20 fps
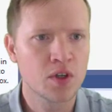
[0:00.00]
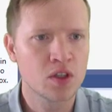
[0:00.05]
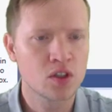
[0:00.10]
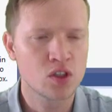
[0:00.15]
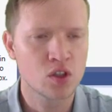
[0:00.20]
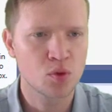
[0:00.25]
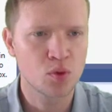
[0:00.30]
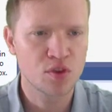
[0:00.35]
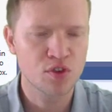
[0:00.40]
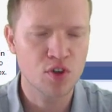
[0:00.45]

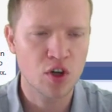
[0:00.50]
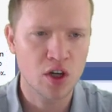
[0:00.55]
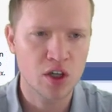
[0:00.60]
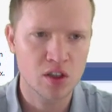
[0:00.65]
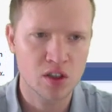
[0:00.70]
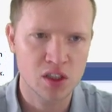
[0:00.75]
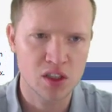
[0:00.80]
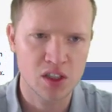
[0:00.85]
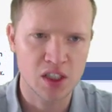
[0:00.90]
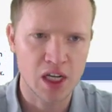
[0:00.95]
So we've got our
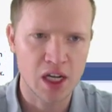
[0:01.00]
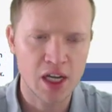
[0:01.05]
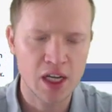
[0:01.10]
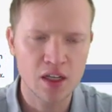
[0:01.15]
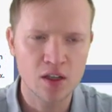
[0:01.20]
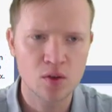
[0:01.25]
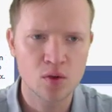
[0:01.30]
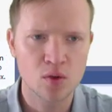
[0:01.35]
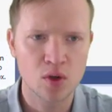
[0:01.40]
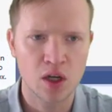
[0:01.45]

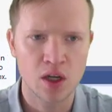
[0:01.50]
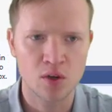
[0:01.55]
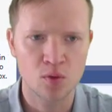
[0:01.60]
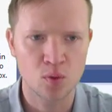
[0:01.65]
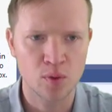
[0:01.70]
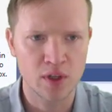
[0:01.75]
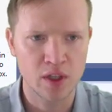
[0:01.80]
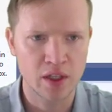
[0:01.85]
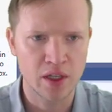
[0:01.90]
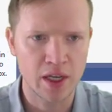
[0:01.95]
design, and
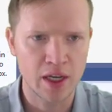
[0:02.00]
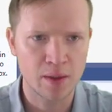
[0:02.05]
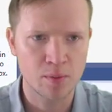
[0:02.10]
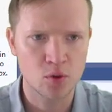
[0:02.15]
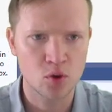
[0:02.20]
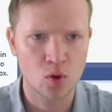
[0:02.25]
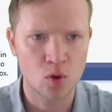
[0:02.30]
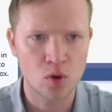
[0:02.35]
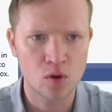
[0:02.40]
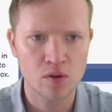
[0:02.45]
we
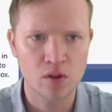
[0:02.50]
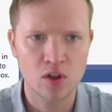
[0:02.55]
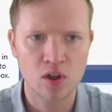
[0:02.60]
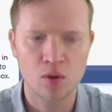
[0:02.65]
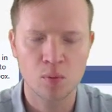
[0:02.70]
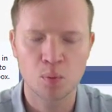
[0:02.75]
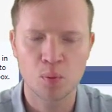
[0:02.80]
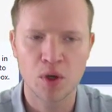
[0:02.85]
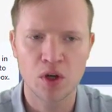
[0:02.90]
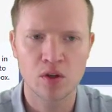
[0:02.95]
named all the
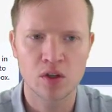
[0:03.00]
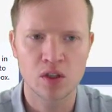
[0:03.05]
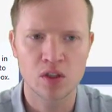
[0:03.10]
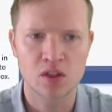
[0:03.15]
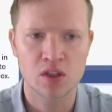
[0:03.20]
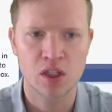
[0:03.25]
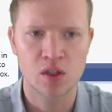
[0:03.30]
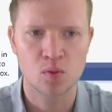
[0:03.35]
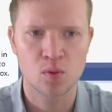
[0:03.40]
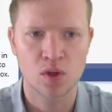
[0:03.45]

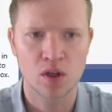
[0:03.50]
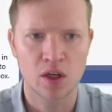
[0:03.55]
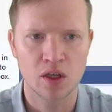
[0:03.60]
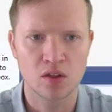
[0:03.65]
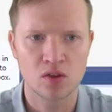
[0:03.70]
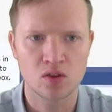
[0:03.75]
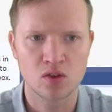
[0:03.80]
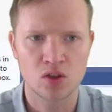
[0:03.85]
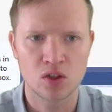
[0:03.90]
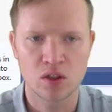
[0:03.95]
components that we're
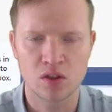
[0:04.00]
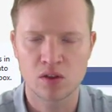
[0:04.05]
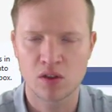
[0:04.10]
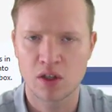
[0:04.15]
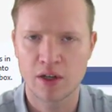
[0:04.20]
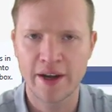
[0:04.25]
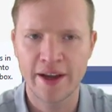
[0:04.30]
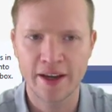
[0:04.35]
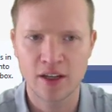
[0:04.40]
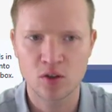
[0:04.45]
going to
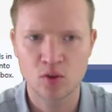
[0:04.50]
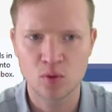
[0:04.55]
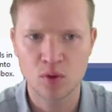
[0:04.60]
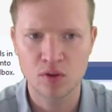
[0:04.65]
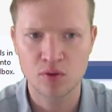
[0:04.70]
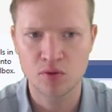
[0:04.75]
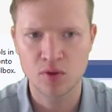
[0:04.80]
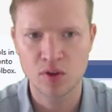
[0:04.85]
interact with